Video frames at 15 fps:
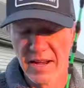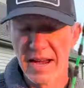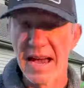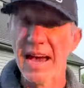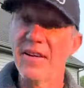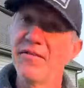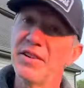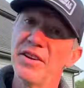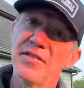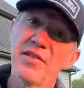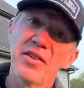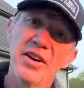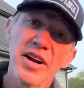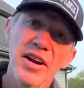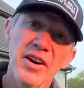have
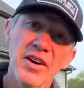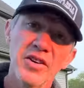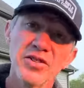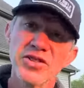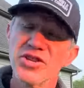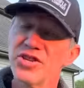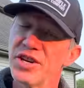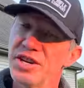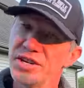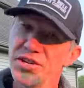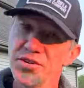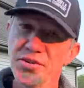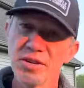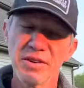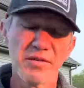different arrows, you change
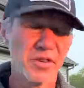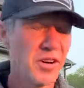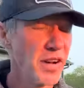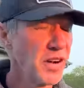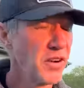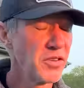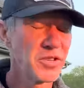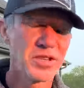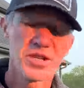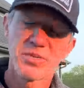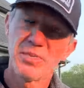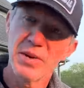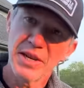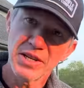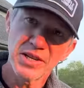to a different arrow,
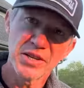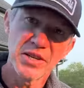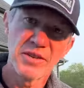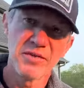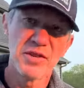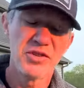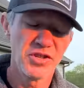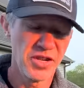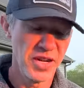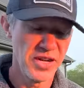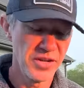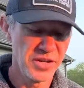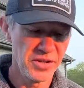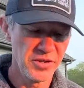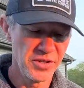especially if you
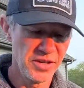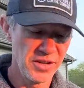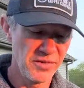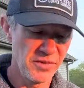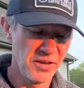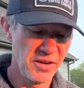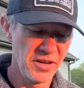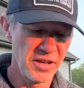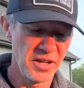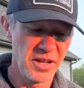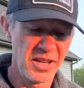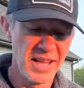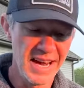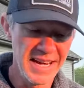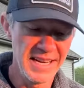change to a different
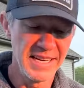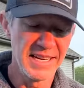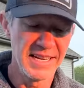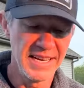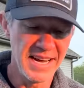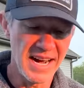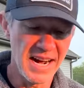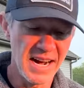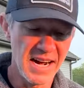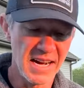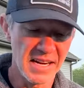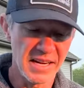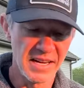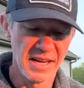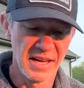lighted nock,
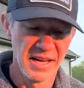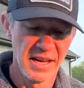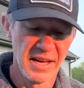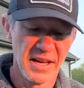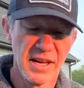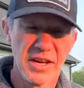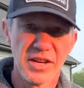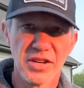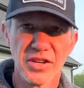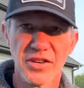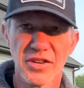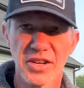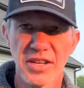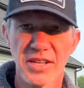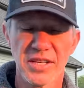you
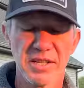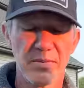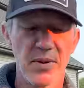need to